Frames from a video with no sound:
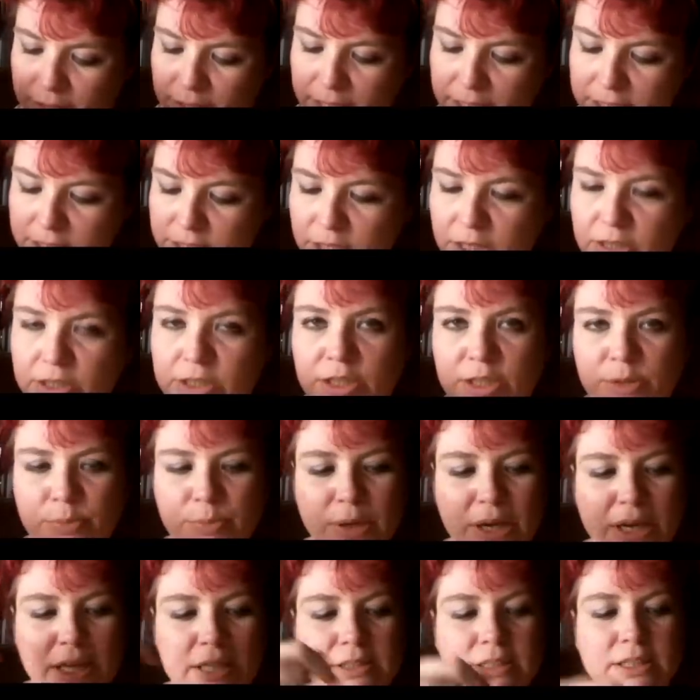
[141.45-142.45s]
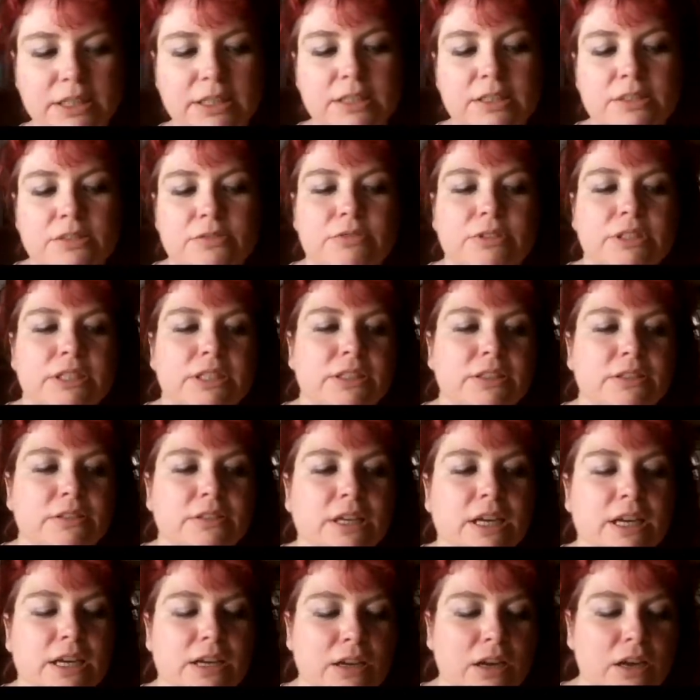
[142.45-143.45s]
It's not too bad, and it's really,
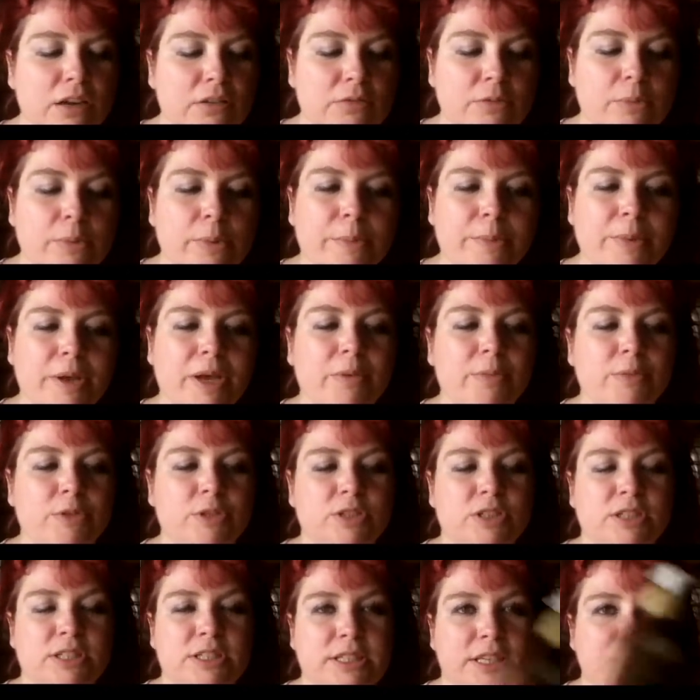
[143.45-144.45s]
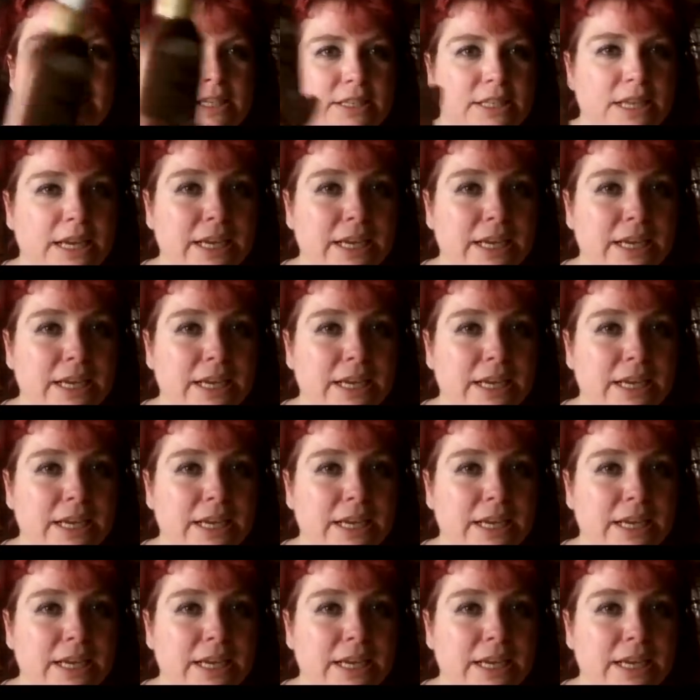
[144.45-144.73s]
I can't remember how much this is.